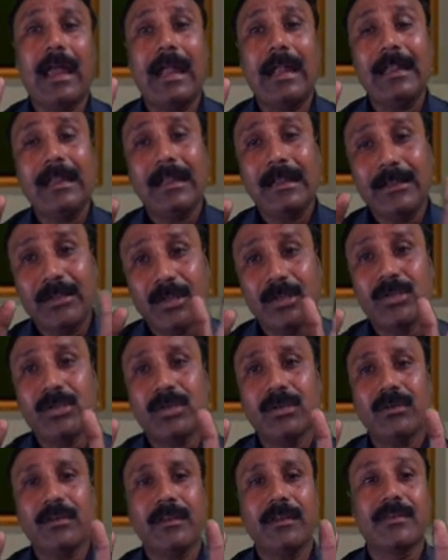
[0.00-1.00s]
and a
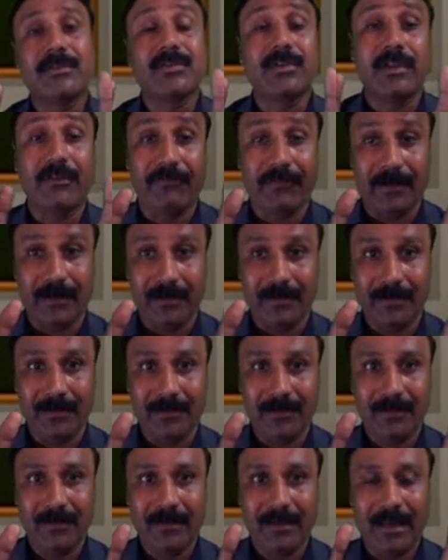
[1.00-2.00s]
teacher is different
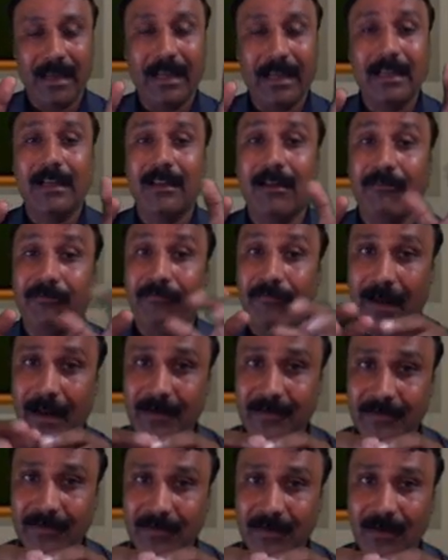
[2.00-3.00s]
and it
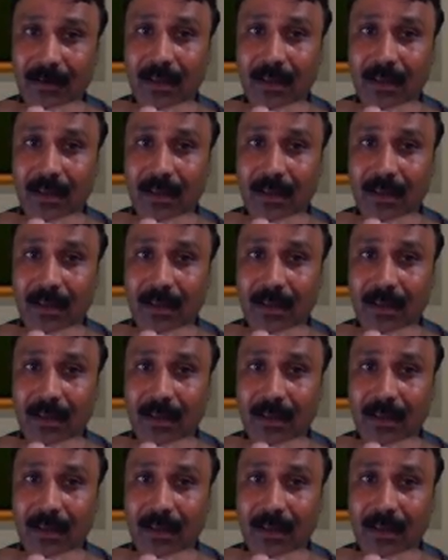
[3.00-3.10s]
affects